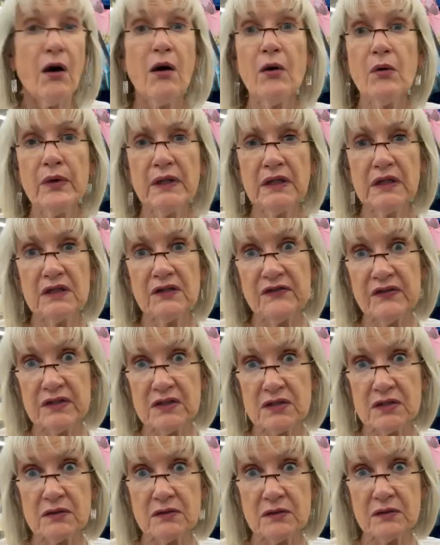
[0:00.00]
oh, we need to
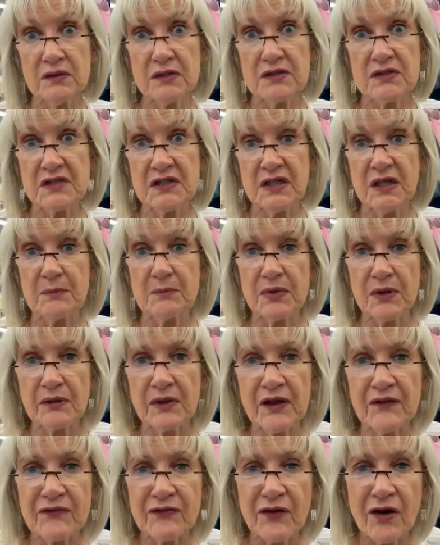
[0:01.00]
finish and doing this tip, okay,